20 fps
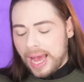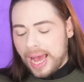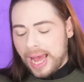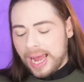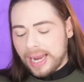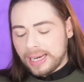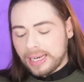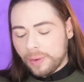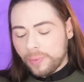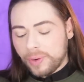
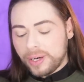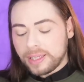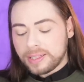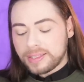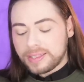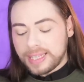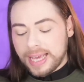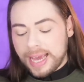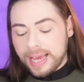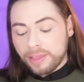And I want to
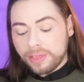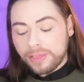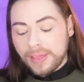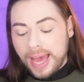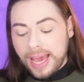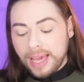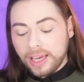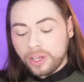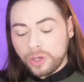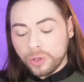say
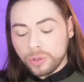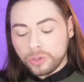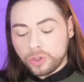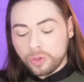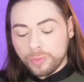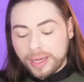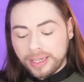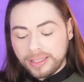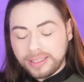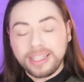thank you
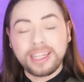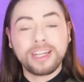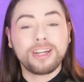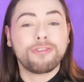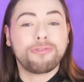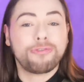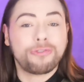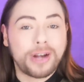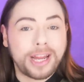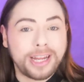to my
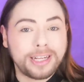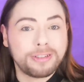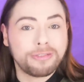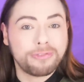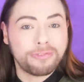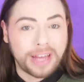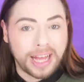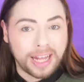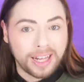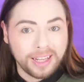dear friend
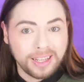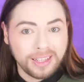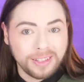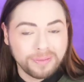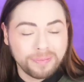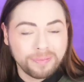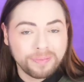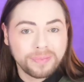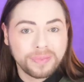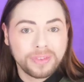Vel.
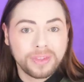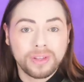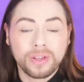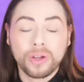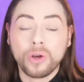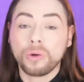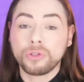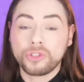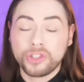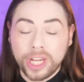
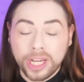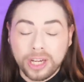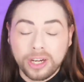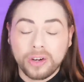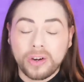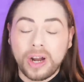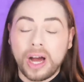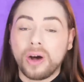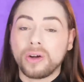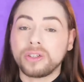Go check
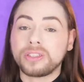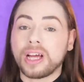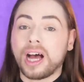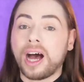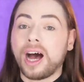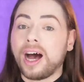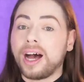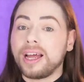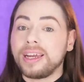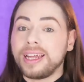her out
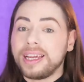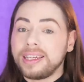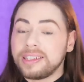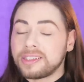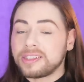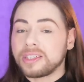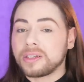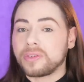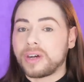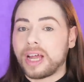on
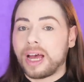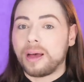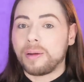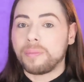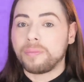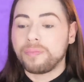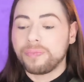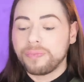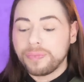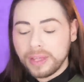
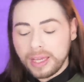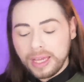Instagram.